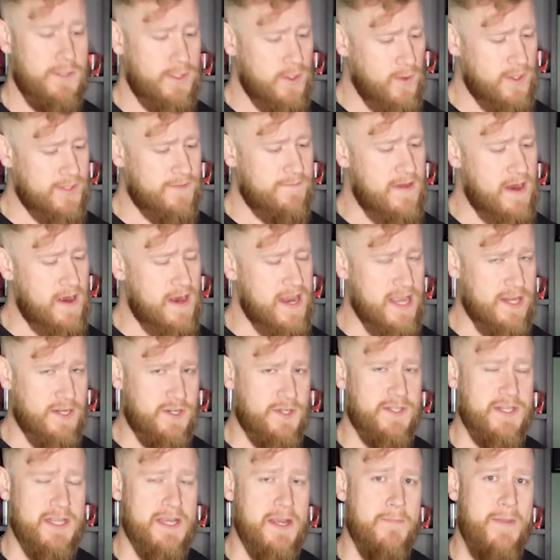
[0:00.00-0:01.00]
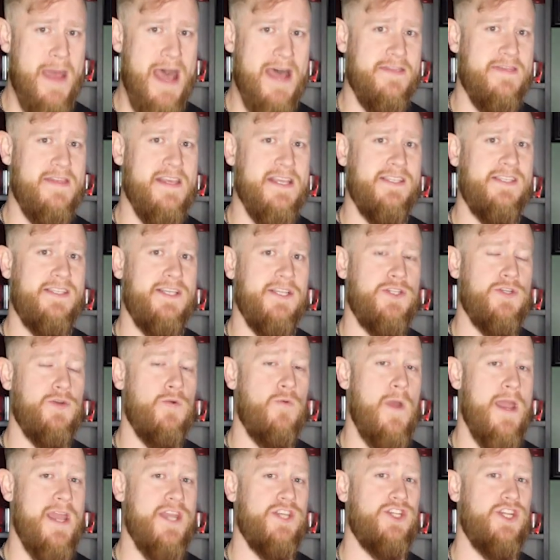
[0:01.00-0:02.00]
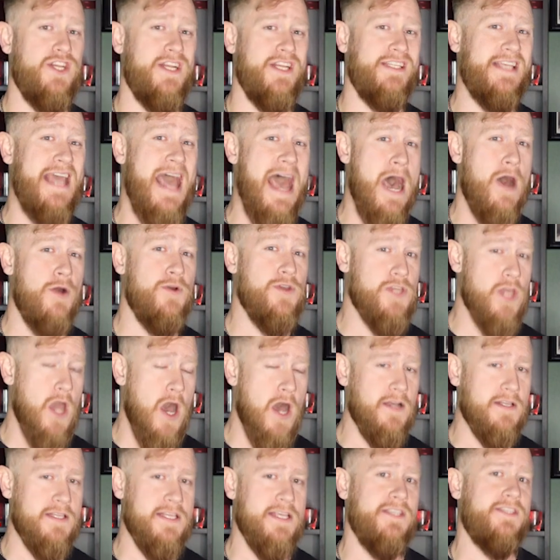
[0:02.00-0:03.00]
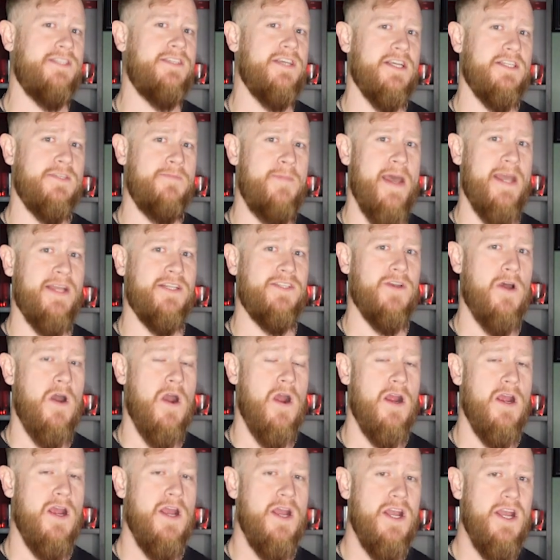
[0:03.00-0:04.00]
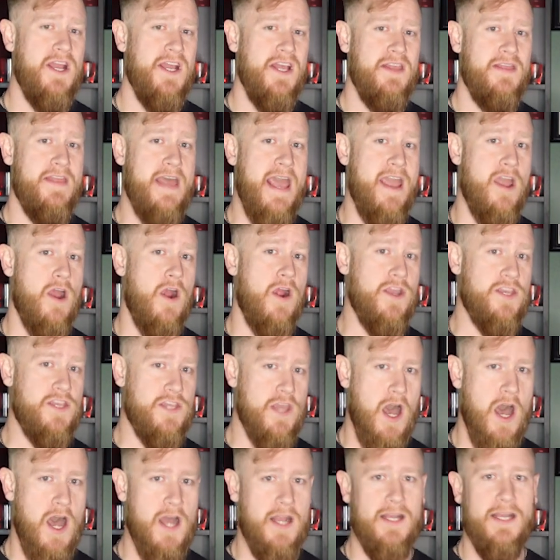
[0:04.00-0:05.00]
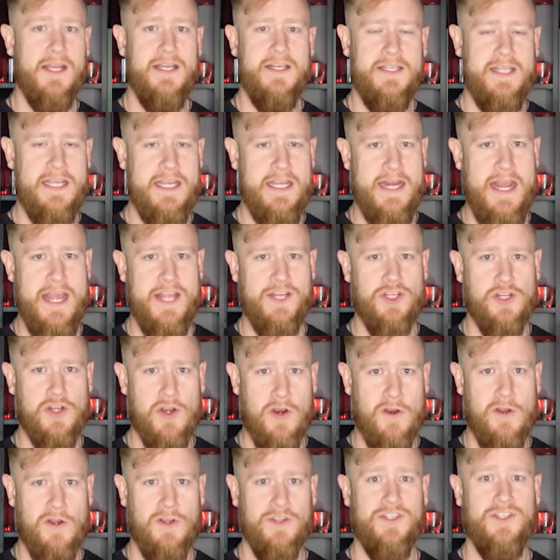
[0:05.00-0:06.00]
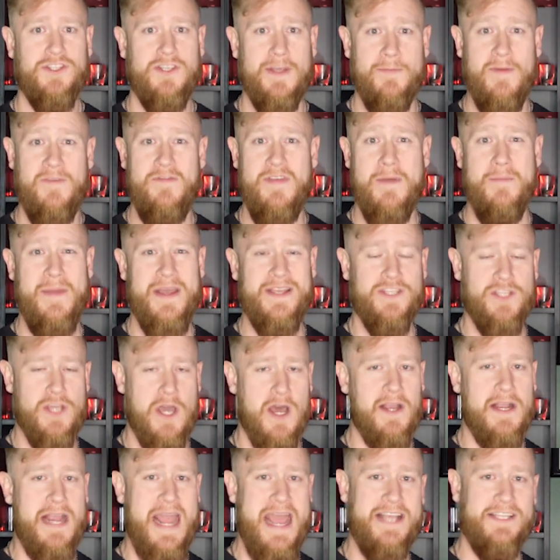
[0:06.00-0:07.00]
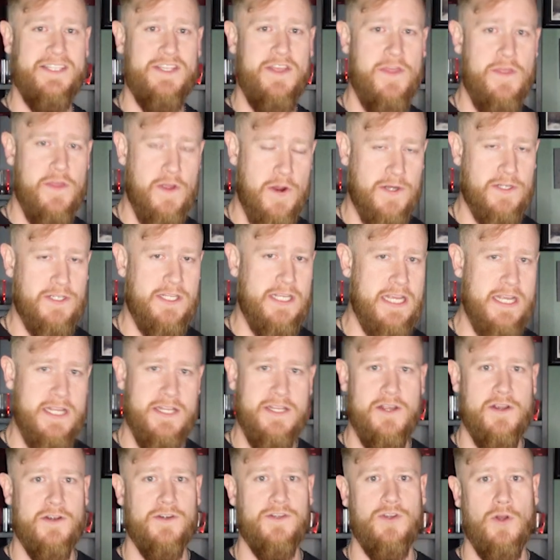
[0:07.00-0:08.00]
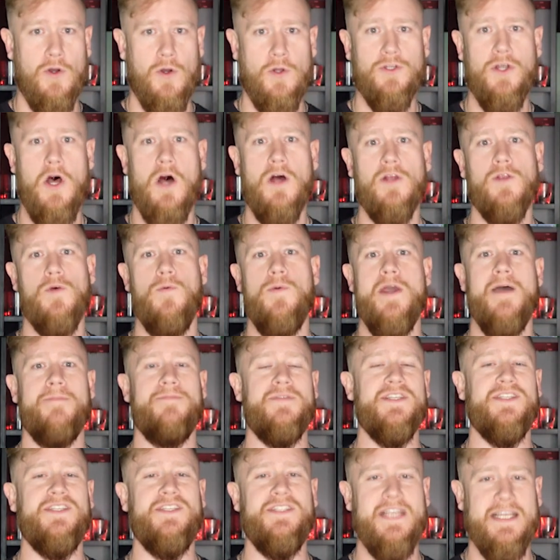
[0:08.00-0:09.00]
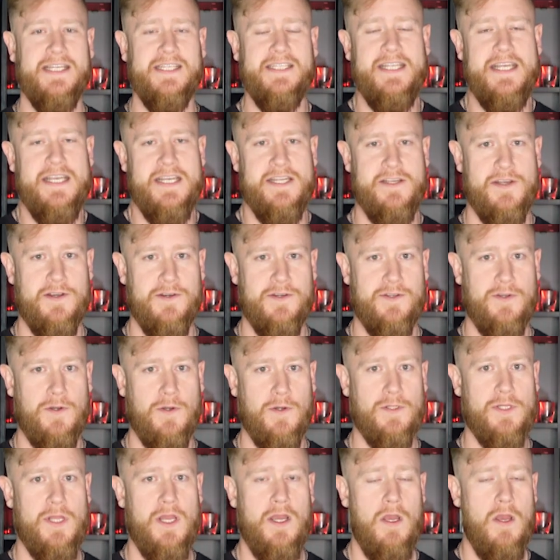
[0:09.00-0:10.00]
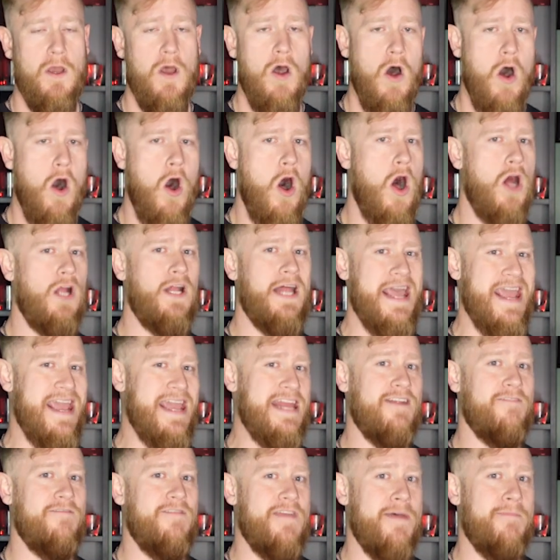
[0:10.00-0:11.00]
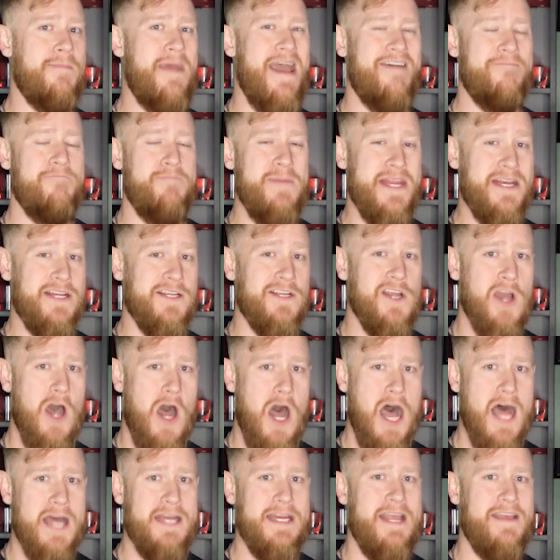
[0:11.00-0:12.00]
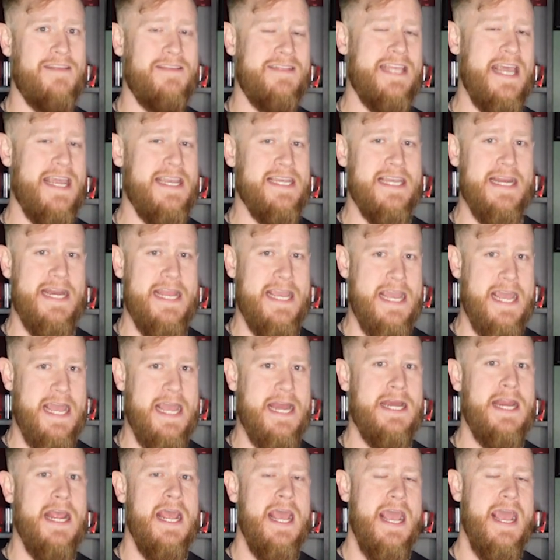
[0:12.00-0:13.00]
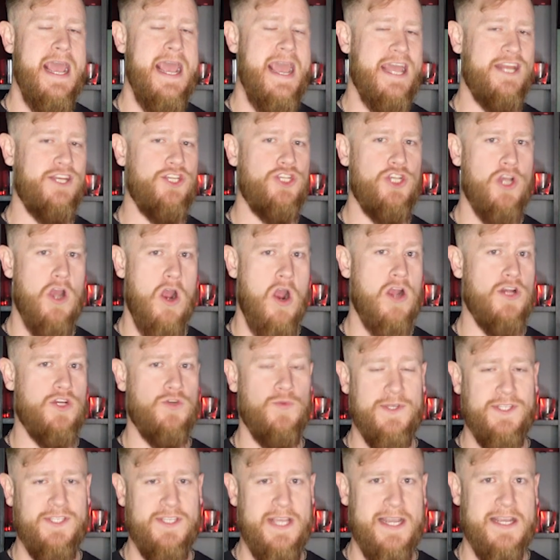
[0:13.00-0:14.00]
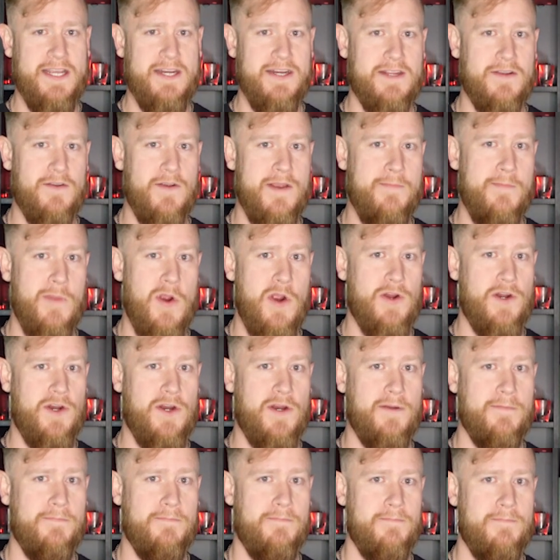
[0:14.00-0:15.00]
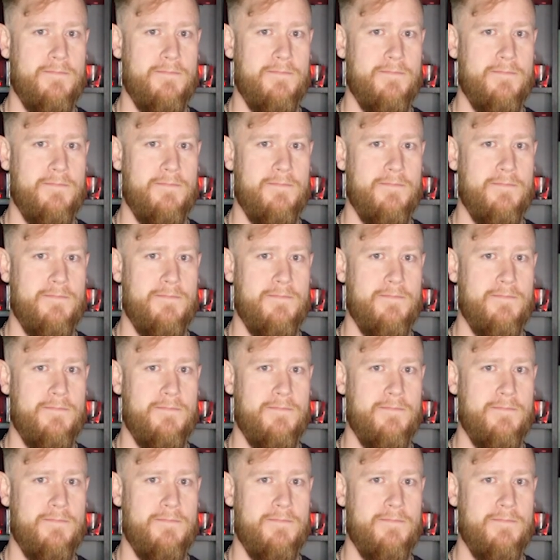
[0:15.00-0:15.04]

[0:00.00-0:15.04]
So what's very interesting about this situation is how young these suspects are. They are young teenage girls, some of them as young as 13 years old, all the way up to 16 years old. All eight of them have been caught and taken in and charged with second degree murder.